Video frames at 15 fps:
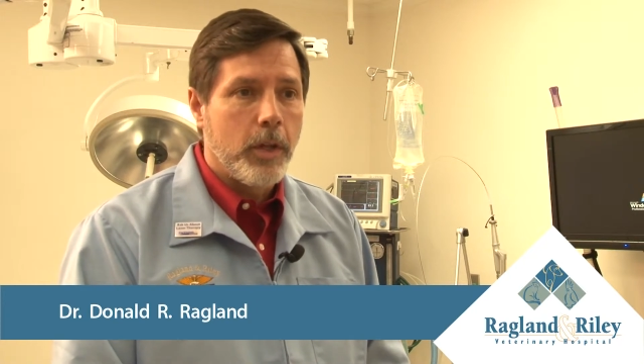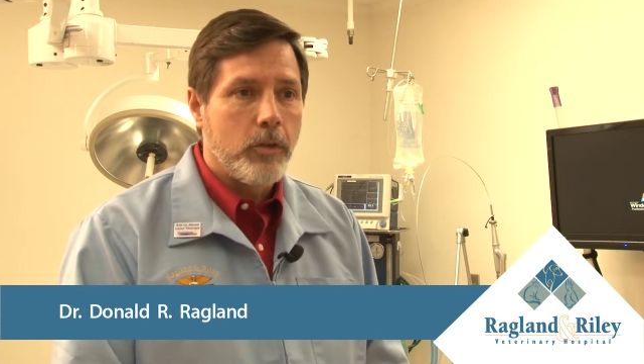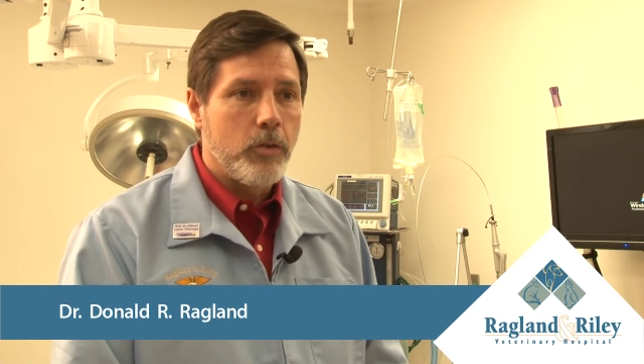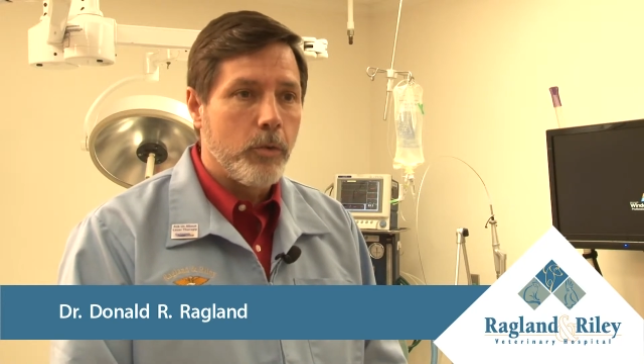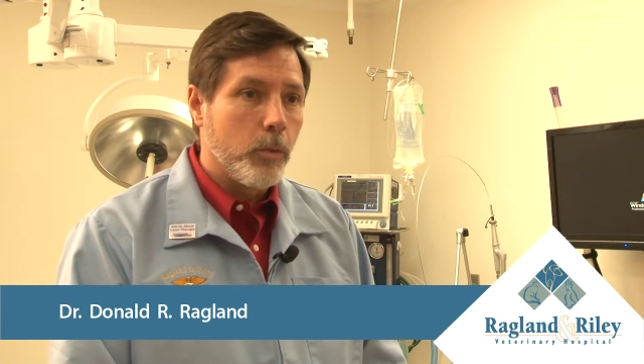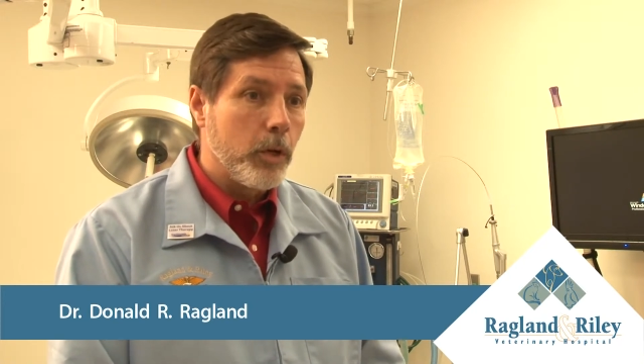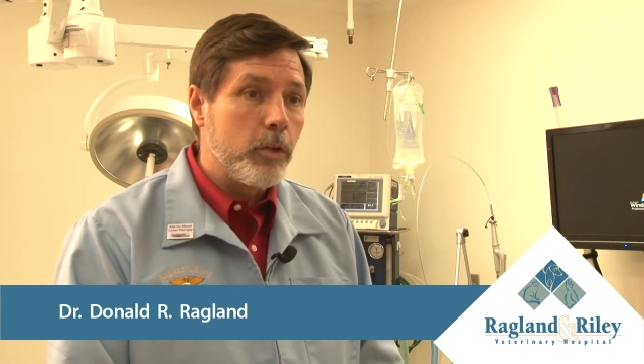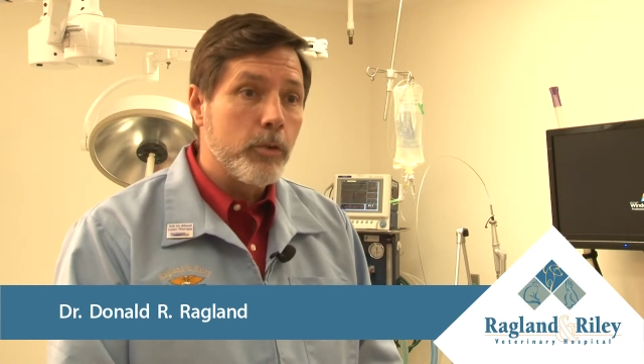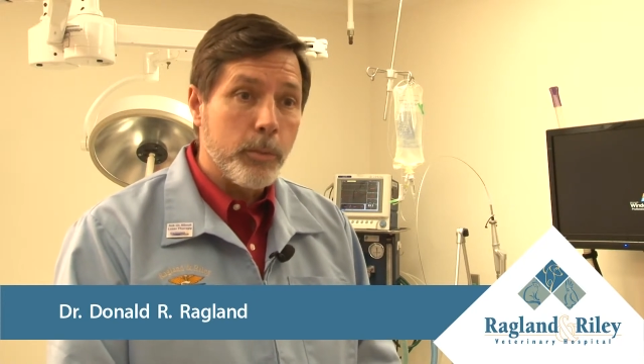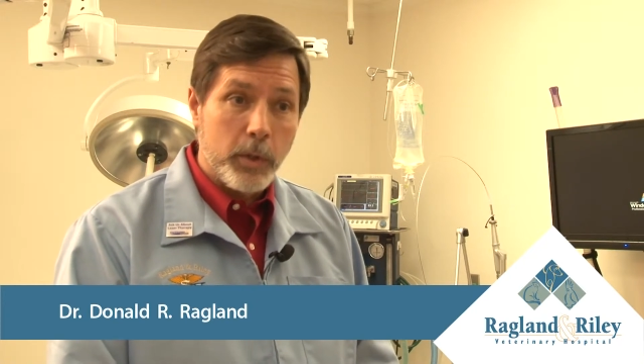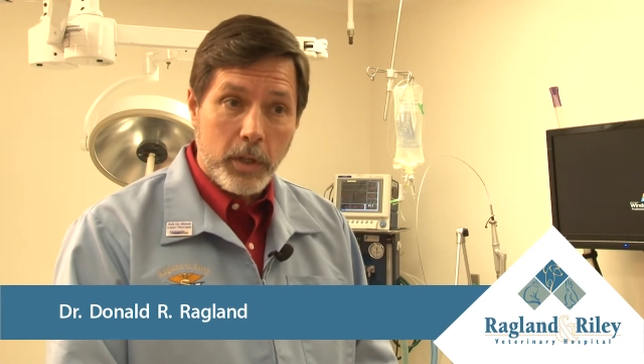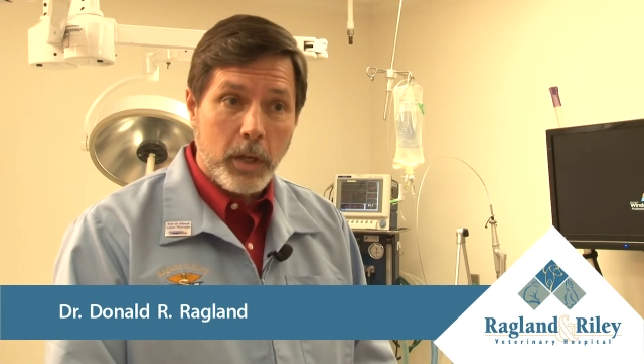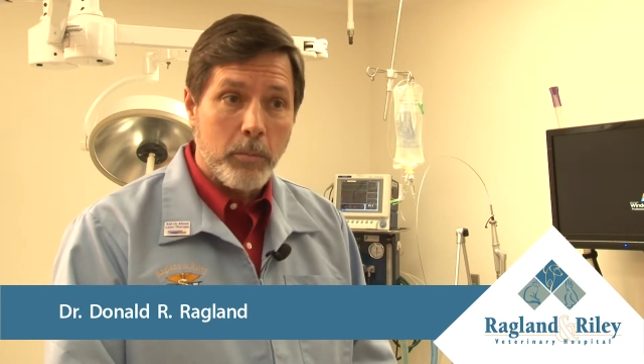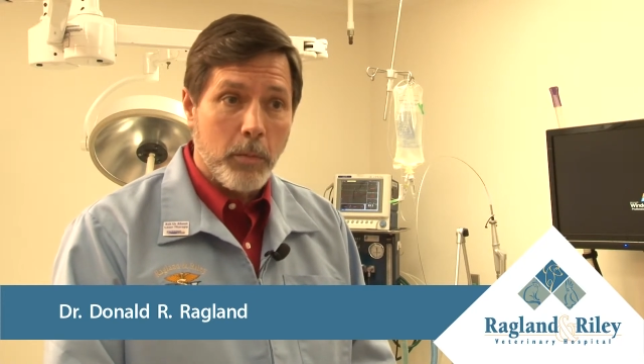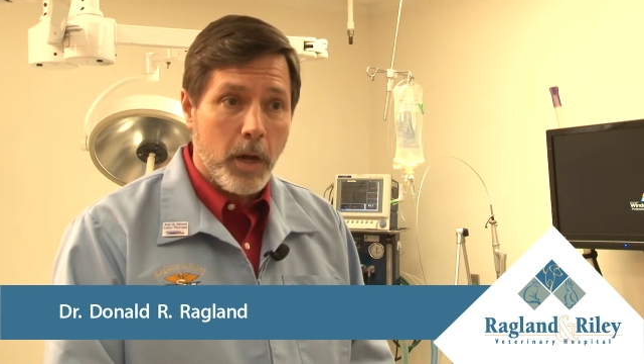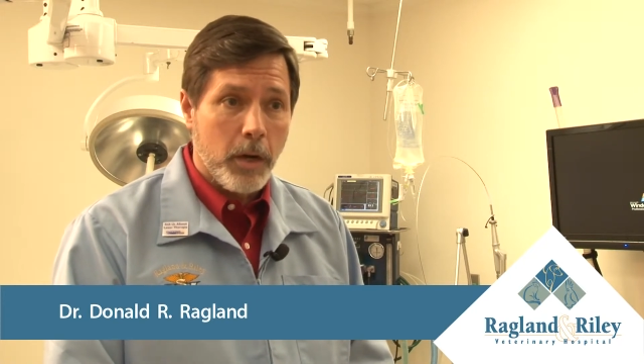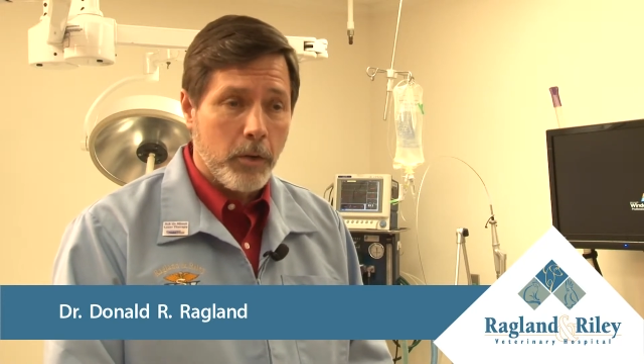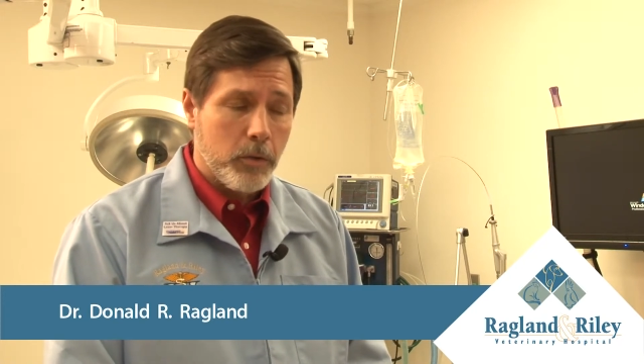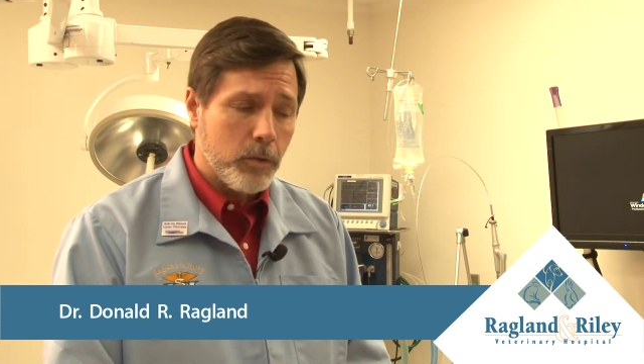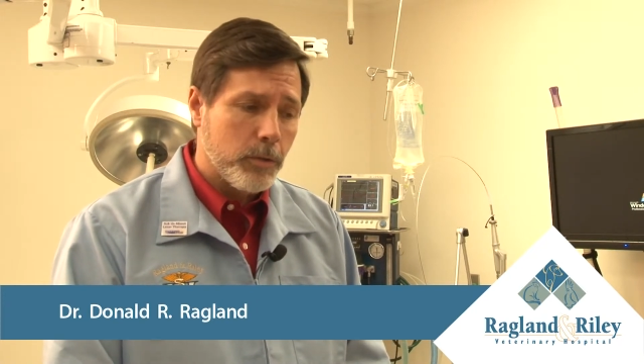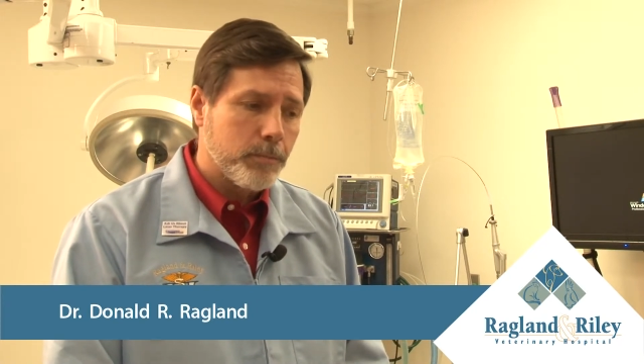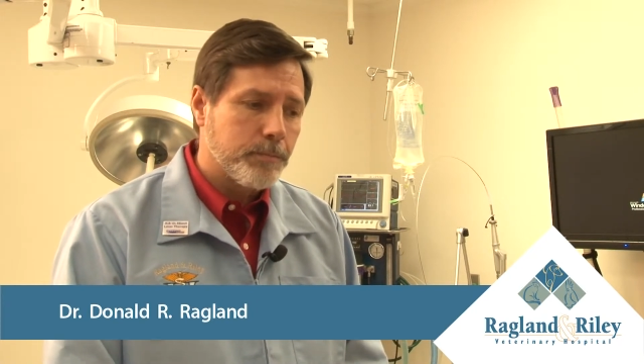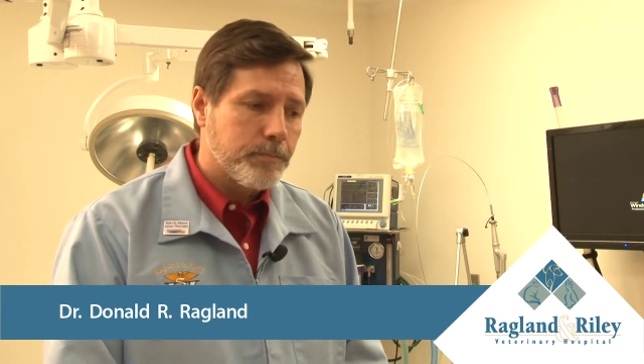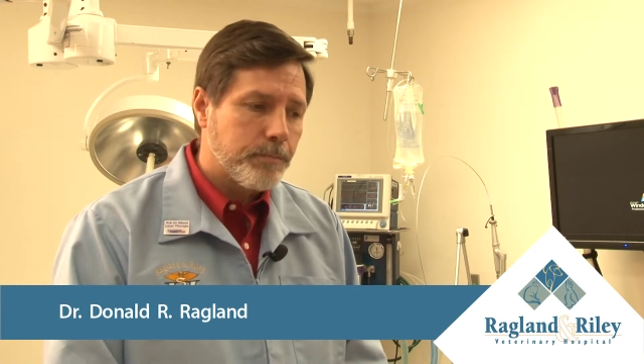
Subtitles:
that you reasonably can monitor.